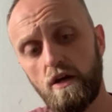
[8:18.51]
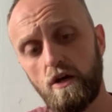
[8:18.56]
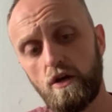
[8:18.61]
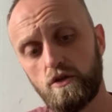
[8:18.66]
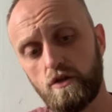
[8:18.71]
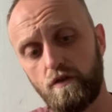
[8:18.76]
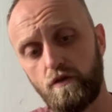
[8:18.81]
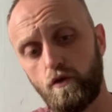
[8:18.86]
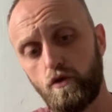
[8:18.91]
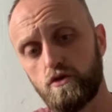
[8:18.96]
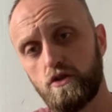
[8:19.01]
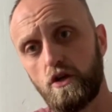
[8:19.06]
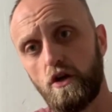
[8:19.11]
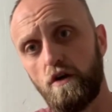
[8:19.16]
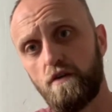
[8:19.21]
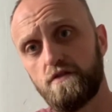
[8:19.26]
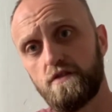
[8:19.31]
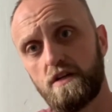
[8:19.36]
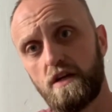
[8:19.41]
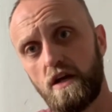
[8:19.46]
So I've cut it
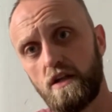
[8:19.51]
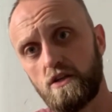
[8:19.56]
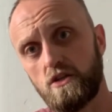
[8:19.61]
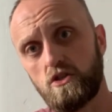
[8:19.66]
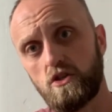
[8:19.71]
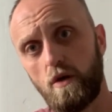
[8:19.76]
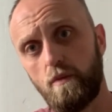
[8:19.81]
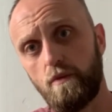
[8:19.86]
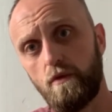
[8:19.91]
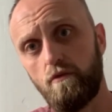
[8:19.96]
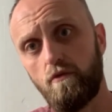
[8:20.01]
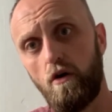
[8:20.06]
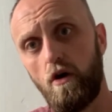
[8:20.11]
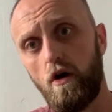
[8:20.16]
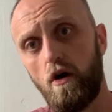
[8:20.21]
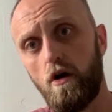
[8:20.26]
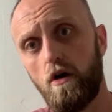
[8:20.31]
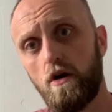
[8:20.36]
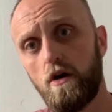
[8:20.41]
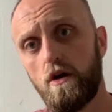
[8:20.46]
off to kind of stop the
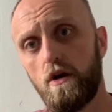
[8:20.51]
rot.